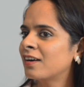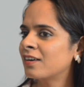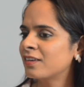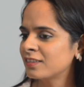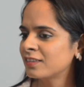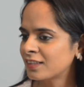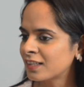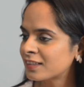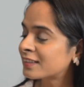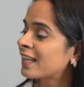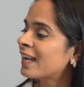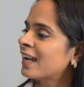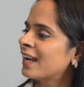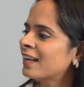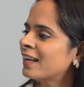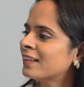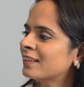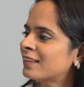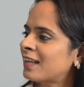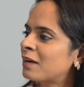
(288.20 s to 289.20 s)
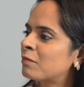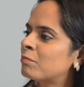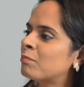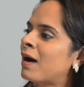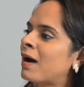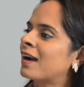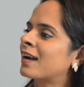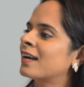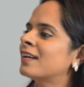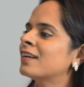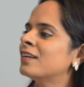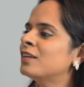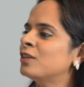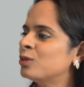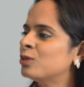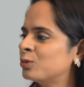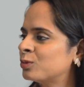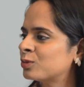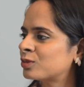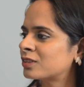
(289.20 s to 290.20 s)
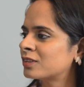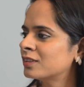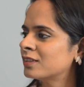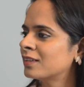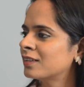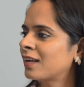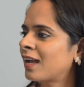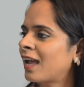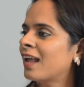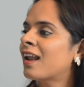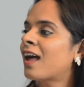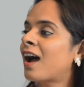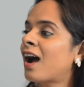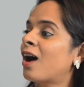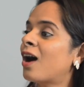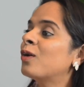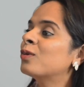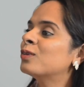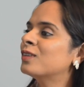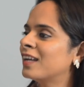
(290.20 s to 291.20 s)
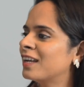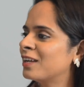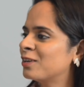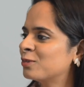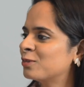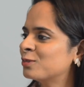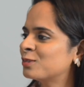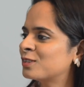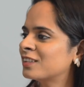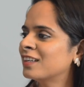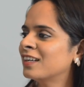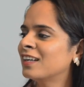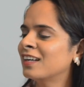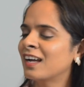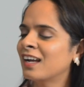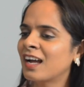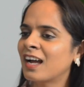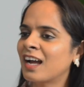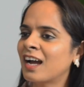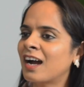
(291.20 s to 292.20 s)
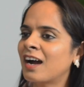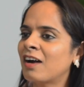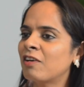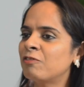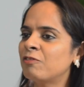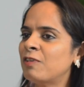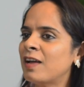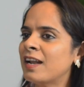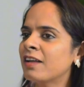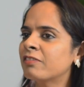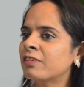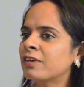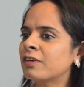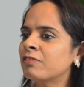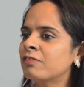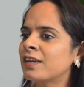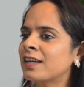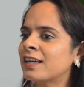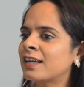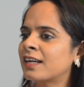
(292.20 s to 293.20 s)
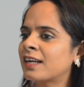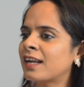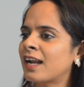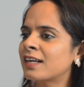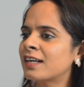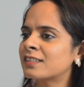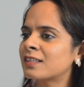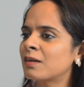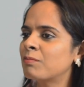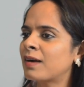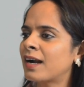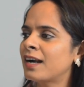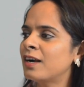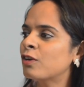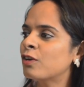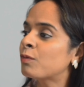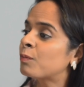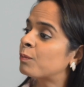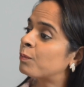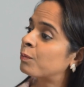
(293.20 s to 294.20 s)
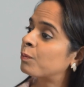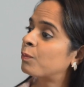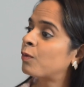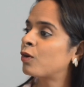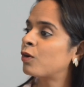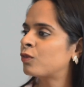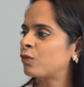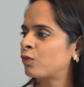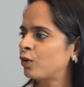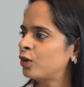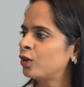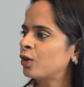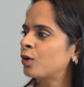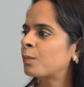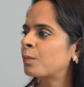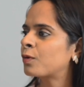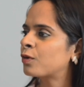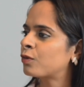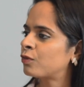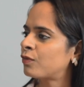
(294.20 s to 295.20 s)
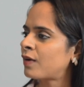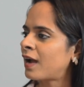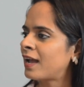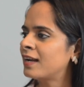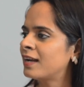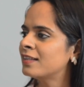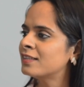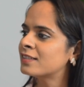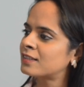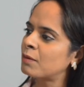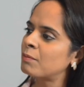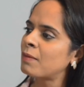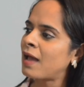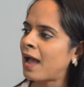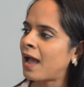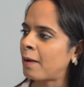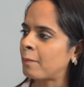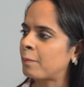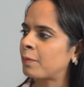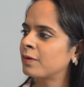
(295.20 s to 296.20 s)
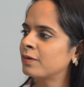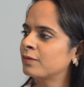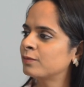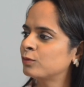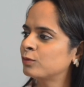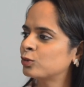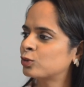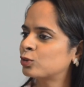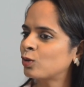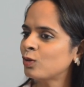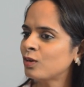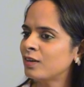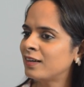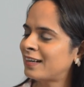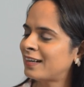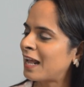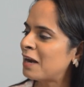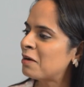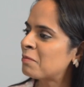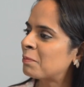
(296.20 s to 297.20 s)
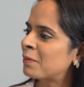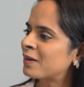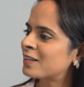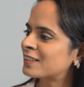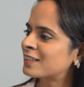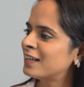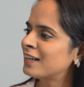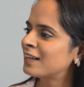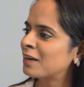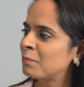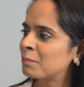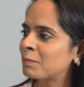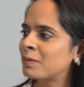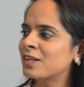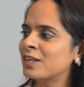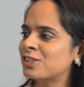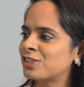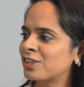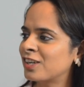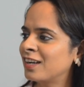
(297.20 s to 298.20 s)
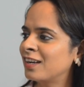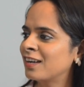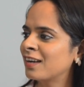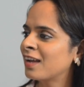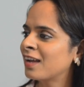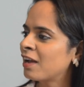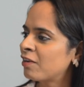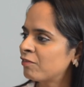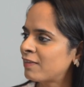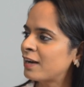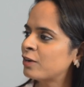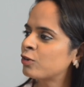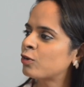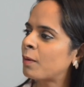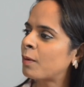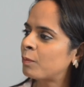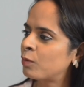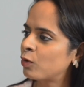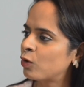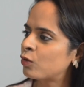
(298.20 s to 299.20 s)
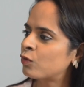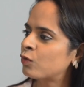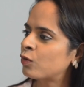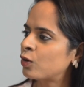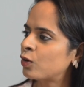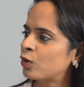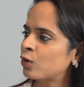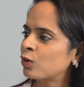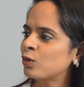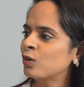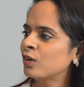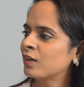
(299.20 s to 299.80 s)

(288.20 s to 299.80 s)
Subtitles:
the thing that marketer use and how they use. Whenever we create some kind of portfolio profile in some app, So 10% completion. When you upload photo,